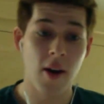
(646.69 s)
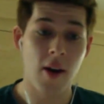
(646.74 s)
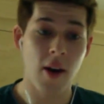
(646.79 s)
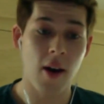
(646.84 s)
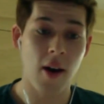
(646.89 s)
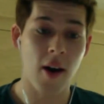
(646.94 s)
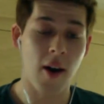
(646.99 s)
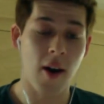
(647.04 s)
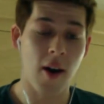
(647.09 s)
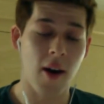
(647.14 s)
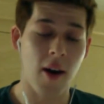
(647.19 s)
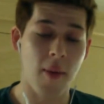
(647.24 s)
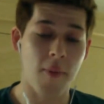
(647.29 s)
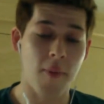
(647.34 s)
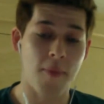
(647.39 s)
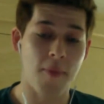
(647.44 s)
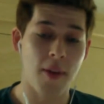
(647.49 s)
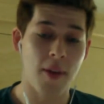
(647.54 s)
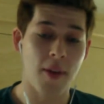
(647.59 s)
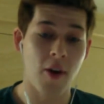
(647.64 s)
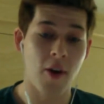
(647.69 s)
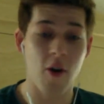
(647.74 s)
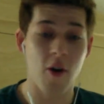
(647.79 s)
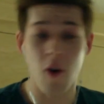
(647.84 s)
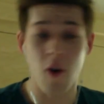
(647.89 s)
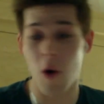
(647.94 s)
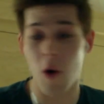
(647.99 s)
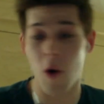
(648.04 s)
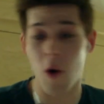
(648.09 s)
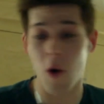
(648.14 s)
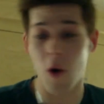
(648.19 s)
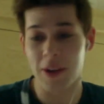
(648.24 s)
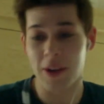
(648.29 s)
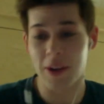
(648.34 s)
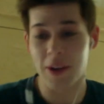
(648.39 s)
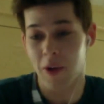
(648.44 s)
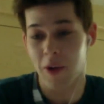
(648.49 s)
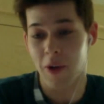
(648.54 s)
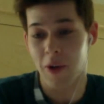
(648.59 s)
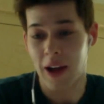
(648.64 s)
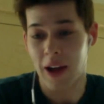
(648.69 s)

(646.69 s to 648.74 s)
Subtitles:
Her only real